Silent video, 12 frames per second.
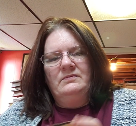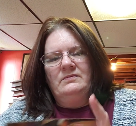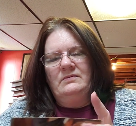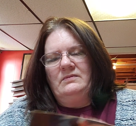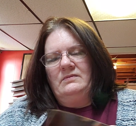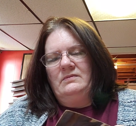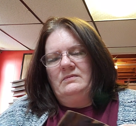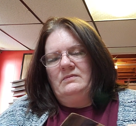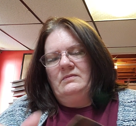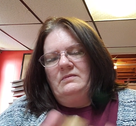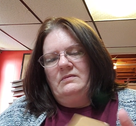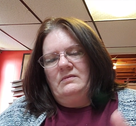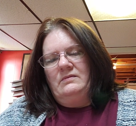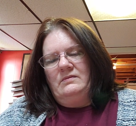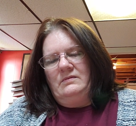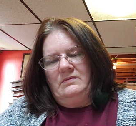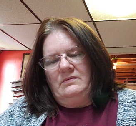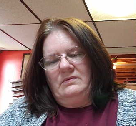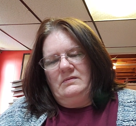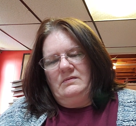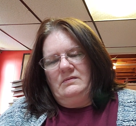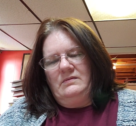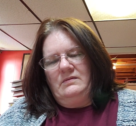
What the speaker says: (no one is talking)